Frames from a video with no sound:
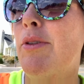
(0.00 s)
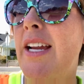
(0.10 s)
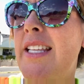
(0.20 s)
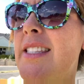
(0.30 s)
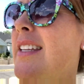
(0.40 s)

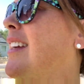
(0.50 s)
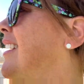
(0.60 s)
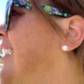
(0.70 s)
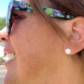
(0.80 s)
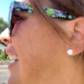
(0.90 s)
breeze
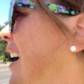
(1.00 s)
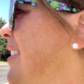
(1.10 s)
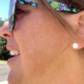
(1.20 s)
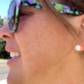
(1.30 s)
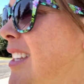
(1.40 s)
and
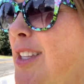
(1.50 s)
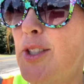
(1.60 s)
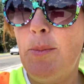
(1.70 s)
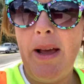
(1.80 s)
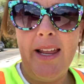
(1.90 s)
then it's not
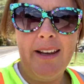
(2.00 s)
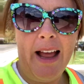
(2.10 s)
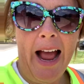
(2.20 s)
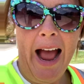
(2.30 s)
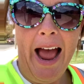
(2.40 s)
so bad.
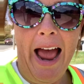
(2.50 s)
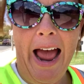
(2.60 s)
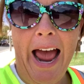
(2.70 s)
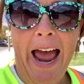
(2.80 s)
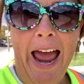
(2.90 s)

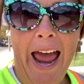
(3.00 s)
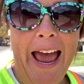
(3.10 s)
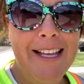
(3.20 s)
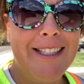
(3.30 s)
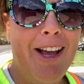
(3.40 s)
Ah, it's